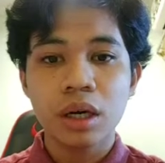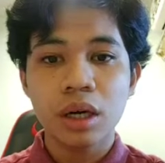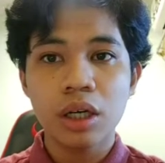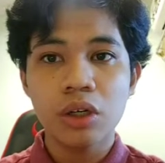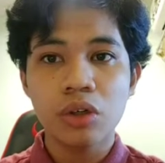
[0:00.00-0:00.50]

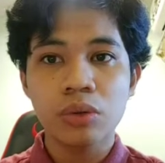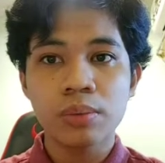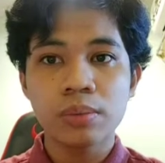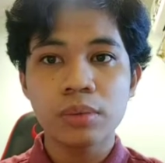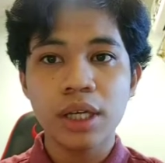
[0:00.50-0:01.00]
a group
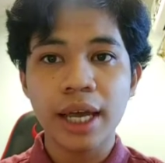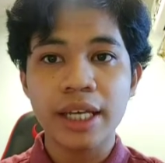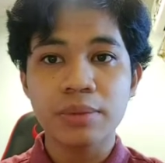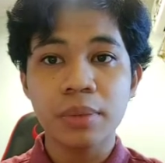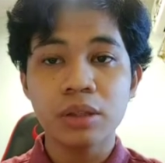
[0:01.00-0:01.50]
that
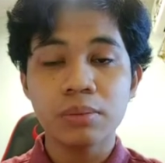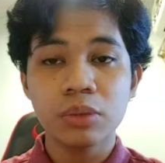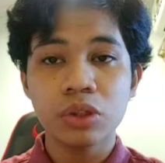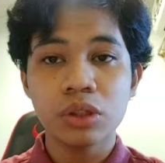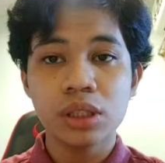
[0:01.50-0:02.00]
has
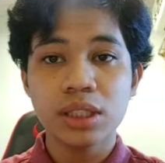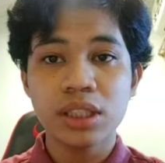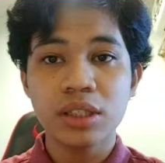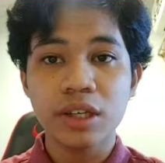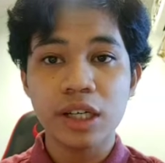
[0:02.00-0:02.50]

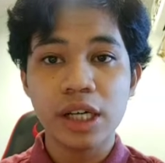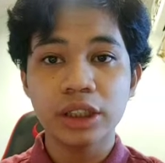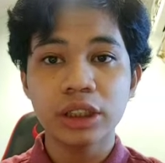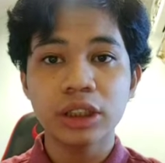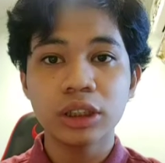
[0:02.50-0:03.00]
mutualistic
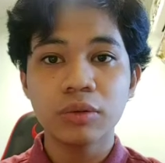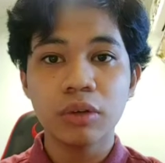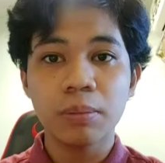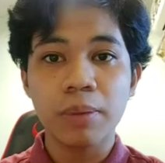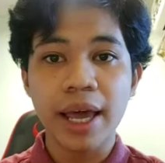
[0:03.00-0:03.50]
relationship
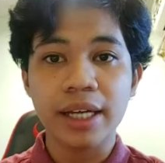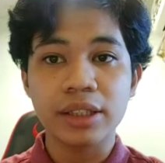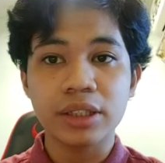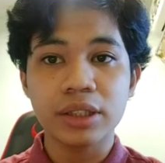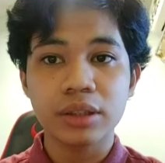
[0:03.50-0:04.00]
with plants.